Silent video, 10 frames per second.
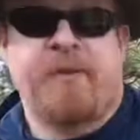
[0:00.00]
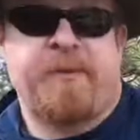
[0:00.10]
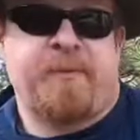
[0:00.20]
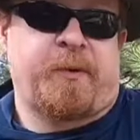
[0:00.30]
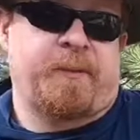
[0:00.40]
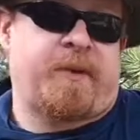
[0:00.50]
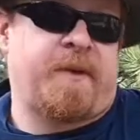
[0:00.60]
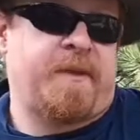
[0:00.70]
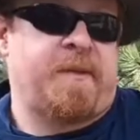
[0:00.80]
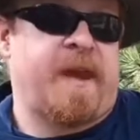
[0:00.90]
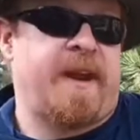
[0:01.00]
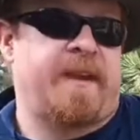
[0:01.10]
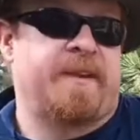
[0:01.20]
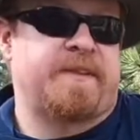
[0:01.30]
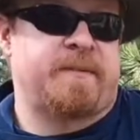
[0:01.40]
important part of the
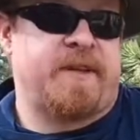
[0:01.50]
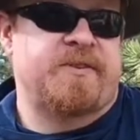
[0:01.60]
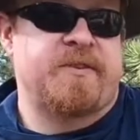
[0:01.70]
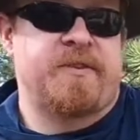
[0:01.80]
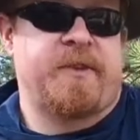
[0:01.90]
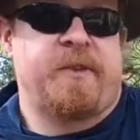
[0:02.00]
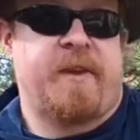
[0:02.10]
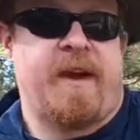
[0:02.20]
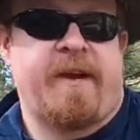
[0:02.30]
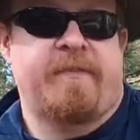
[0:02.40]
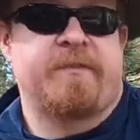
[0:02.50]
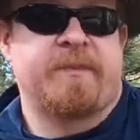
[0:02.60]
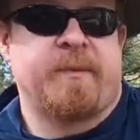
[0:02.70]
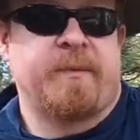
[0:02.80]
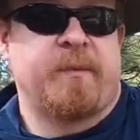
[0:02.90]
planning is to make sure that you have
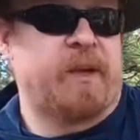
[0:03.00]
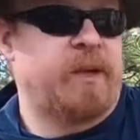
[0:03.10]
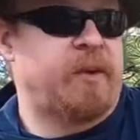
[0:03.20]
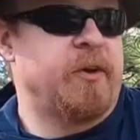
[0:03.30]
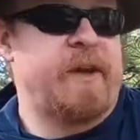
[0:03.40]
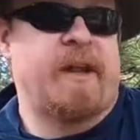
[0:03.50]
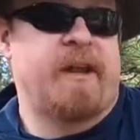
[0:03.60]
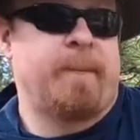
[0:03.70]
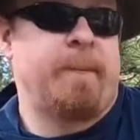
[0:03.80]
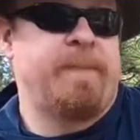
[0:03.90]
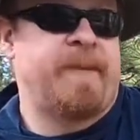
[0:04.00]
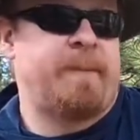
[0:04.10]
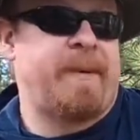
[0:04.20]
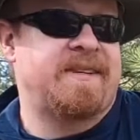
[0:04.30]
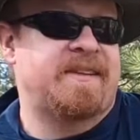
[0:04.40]
some pretty good
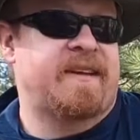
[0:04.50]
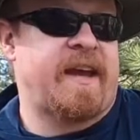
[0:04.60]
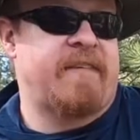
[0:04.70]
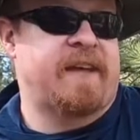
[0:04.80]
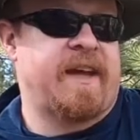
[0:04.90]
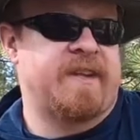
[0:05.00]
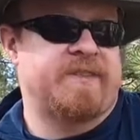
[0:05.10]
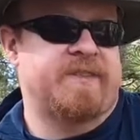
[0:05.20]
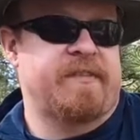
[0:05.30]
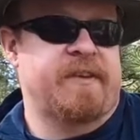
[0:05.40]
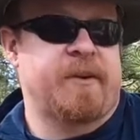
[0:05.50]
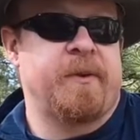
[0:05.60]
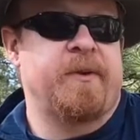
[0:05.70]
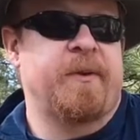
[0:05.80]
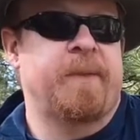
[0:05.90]
basic navigation stuff along
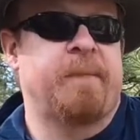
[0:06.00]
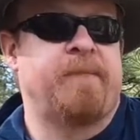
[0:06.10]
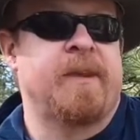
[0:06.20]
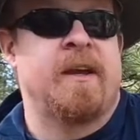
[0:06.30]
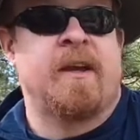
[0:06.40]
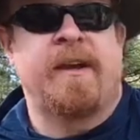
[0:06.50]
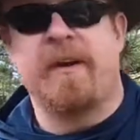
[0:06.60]
with you. Now, of